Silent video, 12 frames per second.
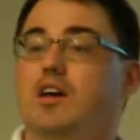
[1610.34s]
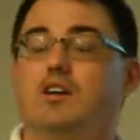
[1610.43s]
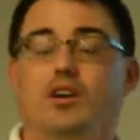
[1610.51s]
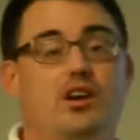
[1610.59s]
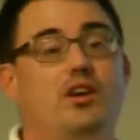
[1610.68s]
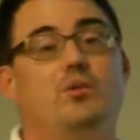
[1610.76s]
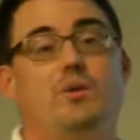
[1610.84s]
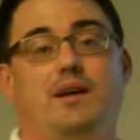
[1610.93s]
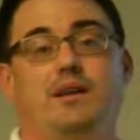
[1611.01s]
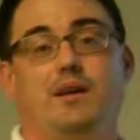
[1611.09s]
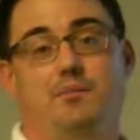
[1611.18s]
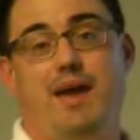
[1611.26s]
you're going to
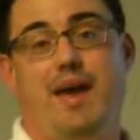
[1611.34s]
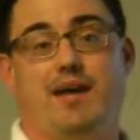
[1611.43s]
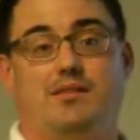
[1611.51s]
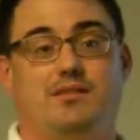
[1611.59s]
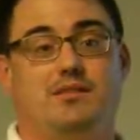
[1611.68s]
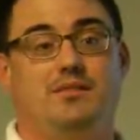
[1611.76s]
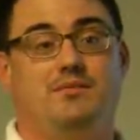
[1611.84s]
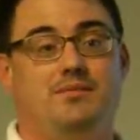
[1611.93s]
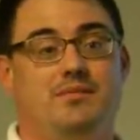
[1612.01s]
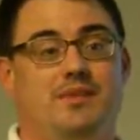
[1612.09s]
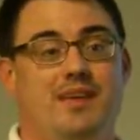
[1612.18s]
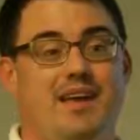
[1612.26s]
run commands.
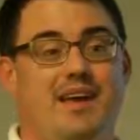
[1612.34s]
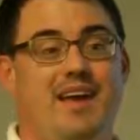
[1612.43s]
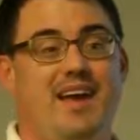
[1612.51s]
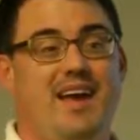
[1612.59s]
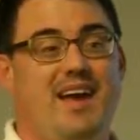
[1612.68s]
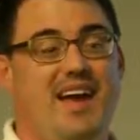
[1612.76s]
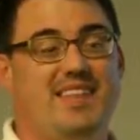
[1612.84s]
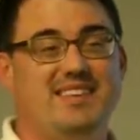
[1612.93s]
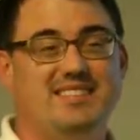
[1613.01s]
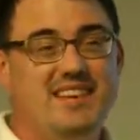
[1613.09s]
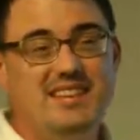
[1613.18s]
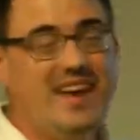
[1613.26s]
And the
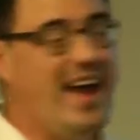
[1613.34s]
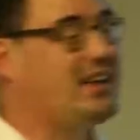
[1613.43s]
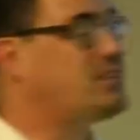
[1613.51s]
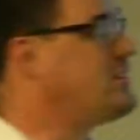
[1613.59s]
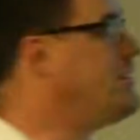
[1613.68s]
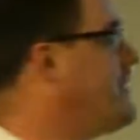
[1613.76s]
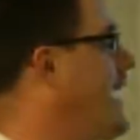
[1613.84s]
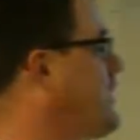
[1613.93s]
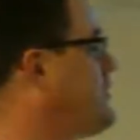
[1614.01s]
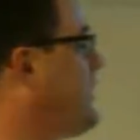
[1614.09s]
syntax to do that is